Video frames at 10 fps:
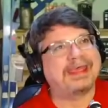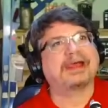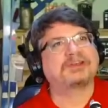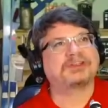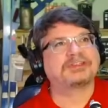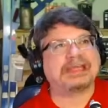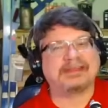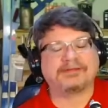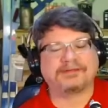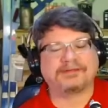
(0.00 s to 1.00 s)
I should
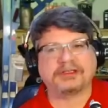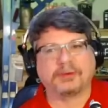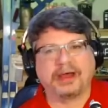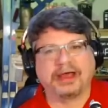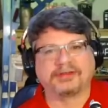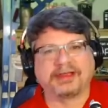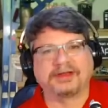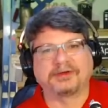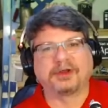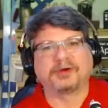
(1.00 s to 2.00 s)
say it's free to us. I
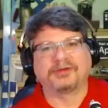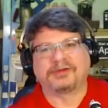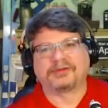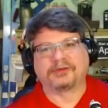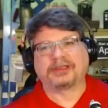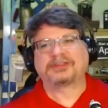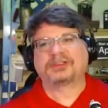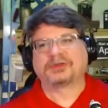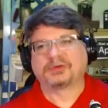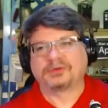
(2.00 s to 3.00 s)
don't know if it's free
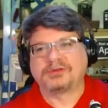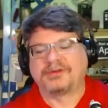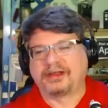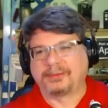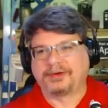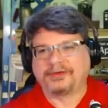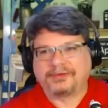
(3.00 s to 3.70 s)
to developers.